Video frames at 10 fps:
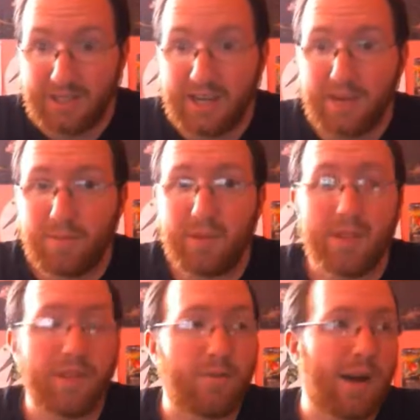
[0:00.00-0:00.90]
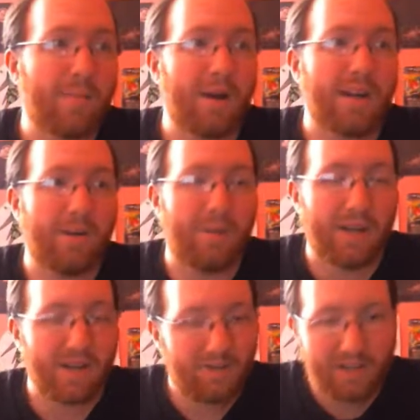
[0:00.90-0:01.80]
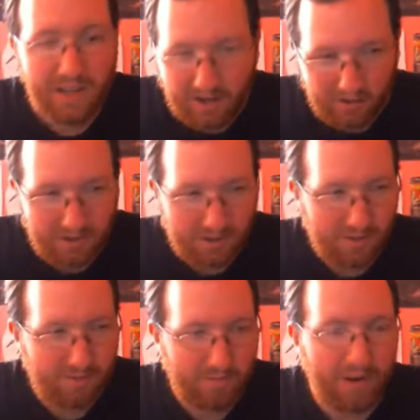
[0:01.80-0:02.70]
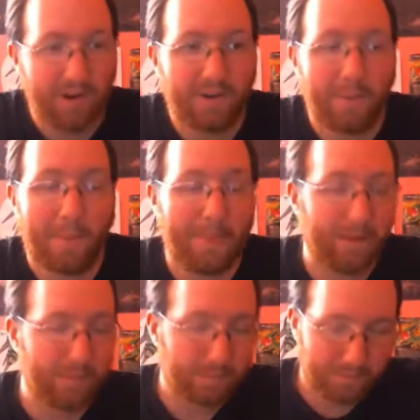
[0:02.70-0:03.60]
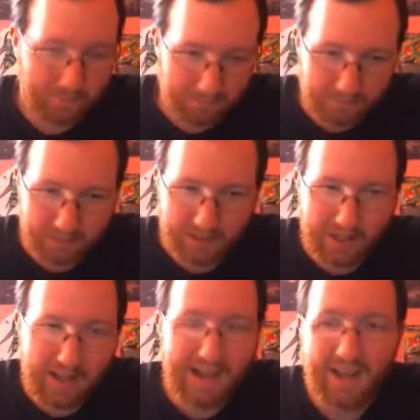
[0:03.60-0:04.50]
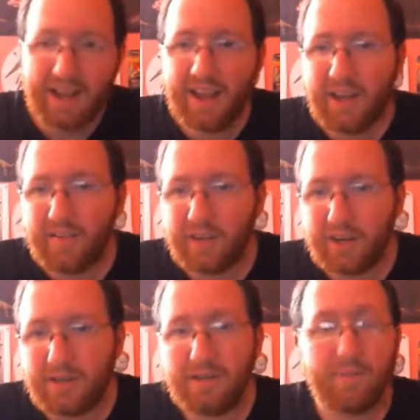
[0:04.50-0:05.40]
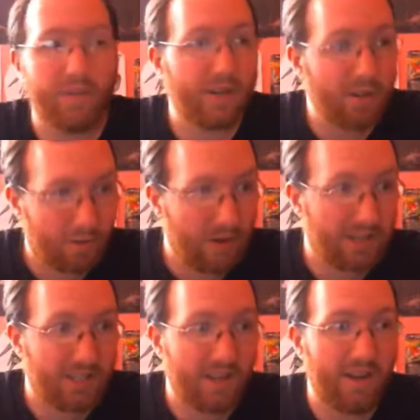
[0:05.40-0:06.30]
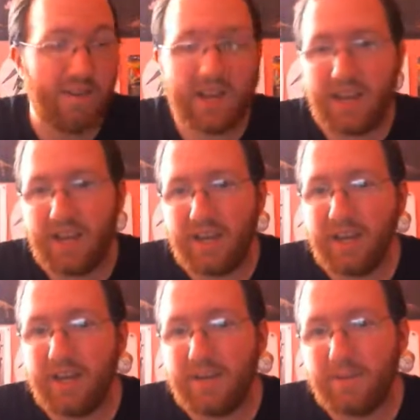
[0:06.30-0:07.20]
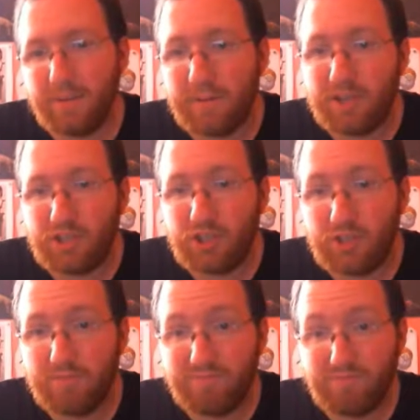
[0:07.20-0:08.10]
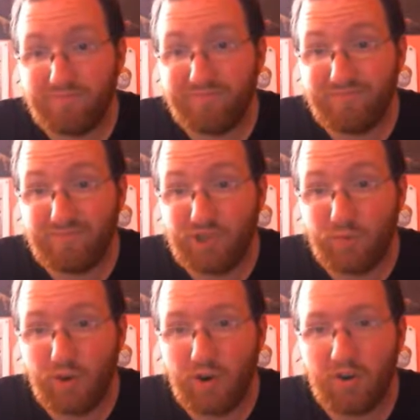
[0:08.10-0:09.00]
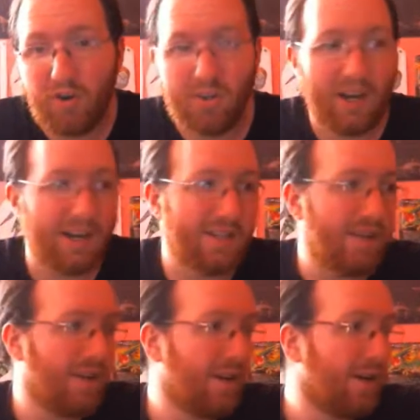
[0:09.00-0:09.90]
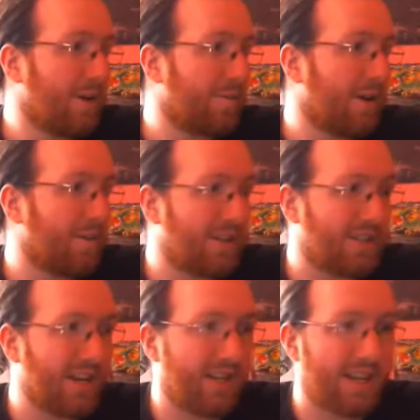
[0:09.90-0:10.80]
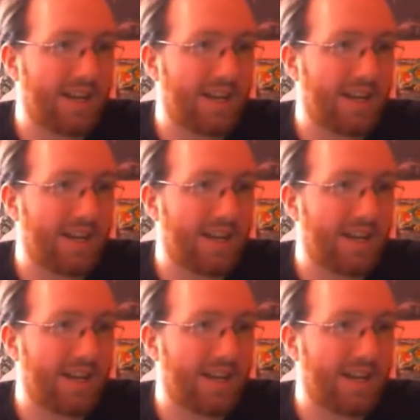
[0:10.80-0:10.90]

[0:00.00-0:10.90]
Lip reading: did really grind my competitive gears, where I have gotten pretty aggressive and pretty much swore a whole lot. Pretty much saying